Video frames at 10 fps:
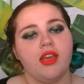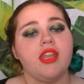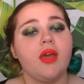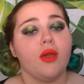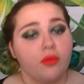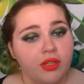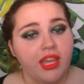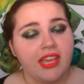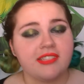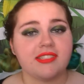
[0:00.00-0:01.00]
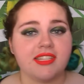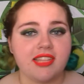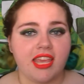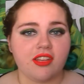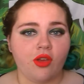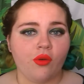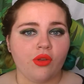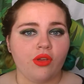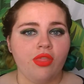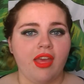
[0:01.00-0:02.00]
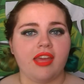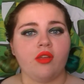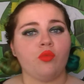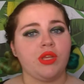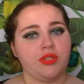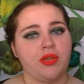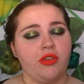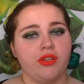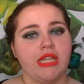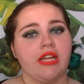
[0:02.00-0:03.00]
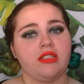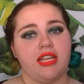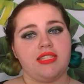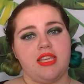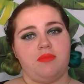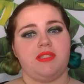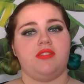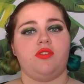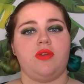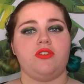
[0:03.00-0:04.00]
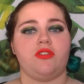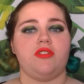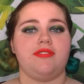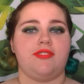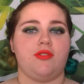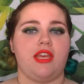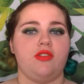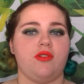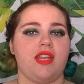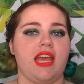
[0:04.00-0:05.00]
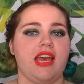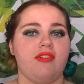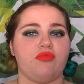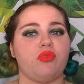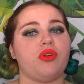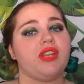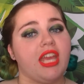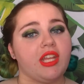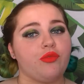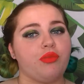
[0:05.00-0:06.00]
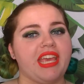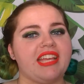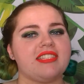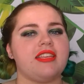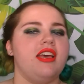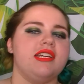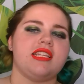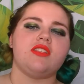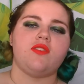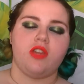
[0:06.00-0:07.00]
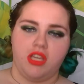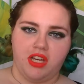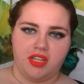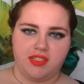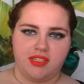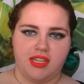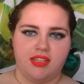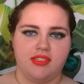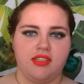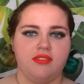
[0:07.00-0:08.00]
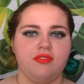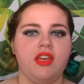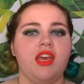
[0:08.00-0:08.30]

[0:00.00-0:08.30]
Now, I realize as a landowner that redoing your entire landscaping situation so that you can have more native plants sounds very cost intensive,